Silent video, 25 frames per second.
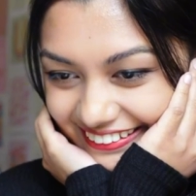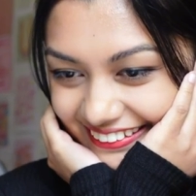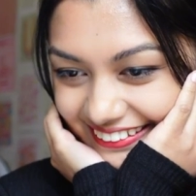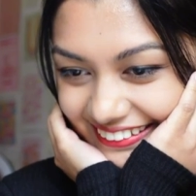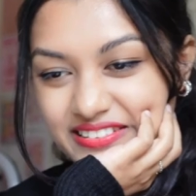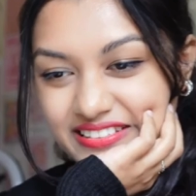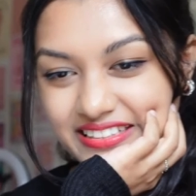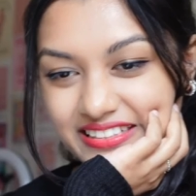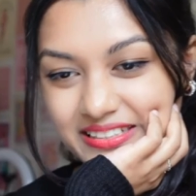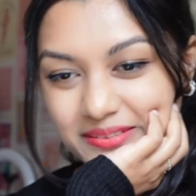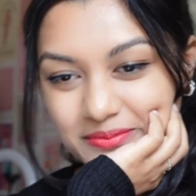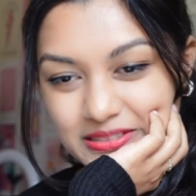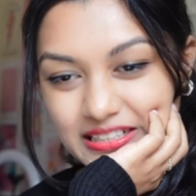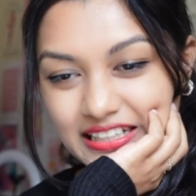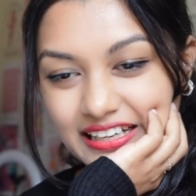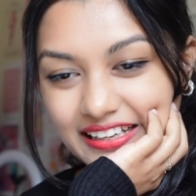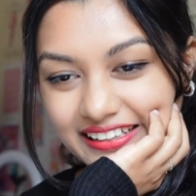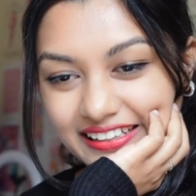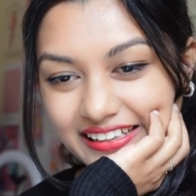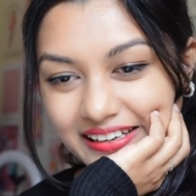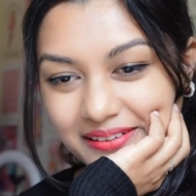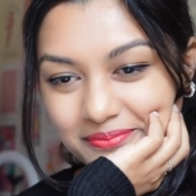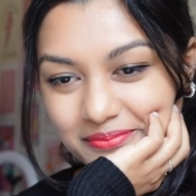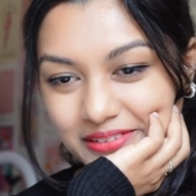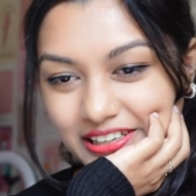Seems
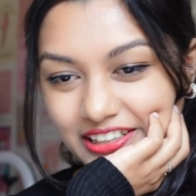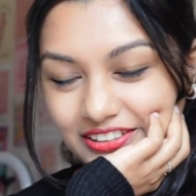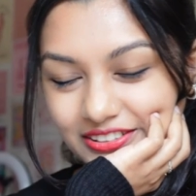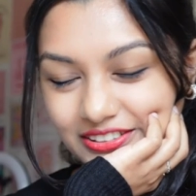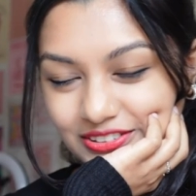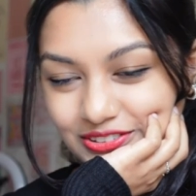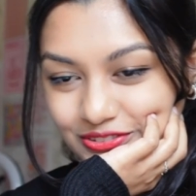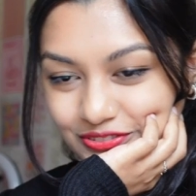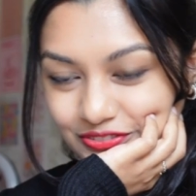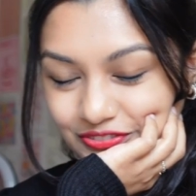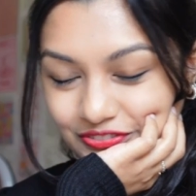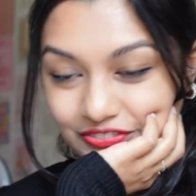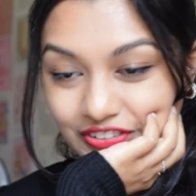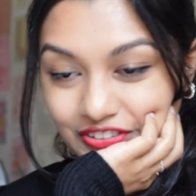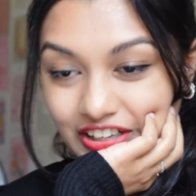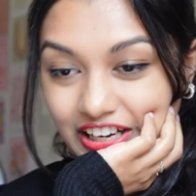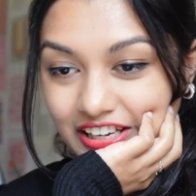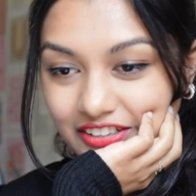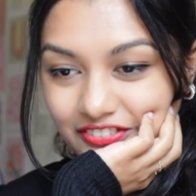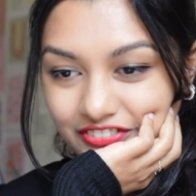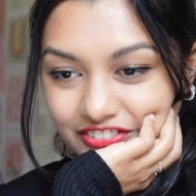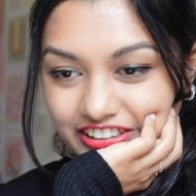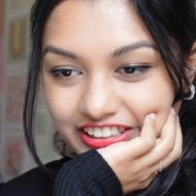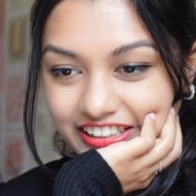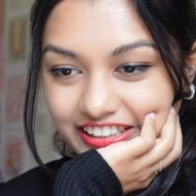like I'm married to
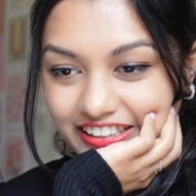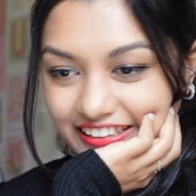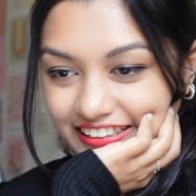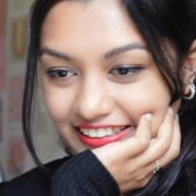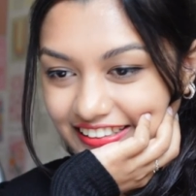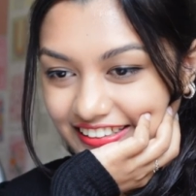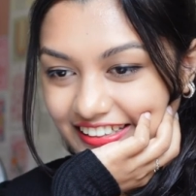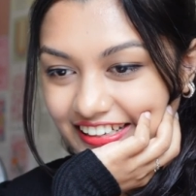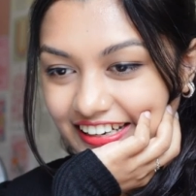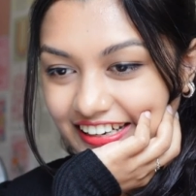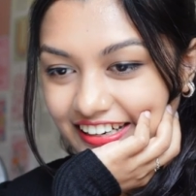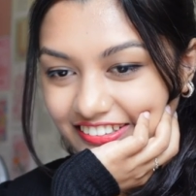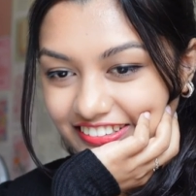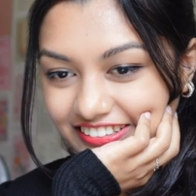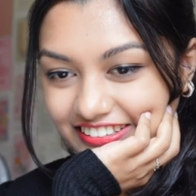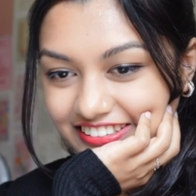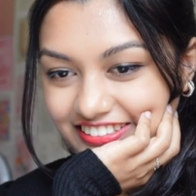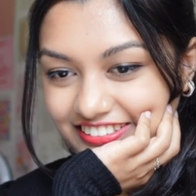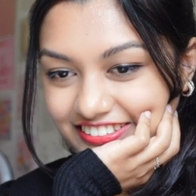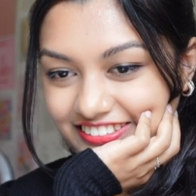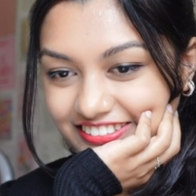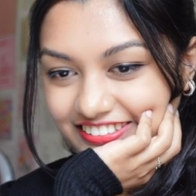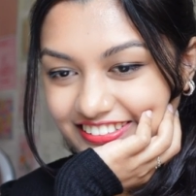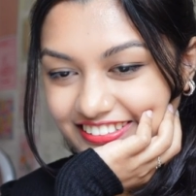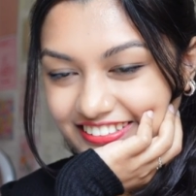5 Rina Kent
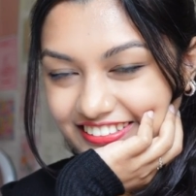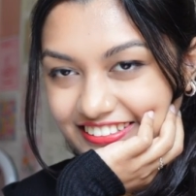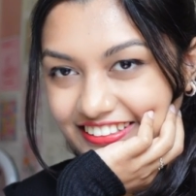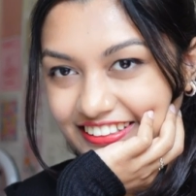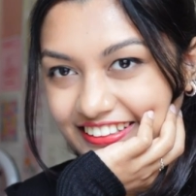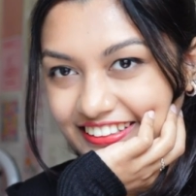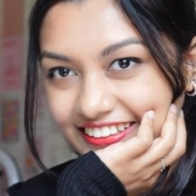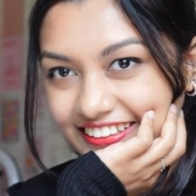characters.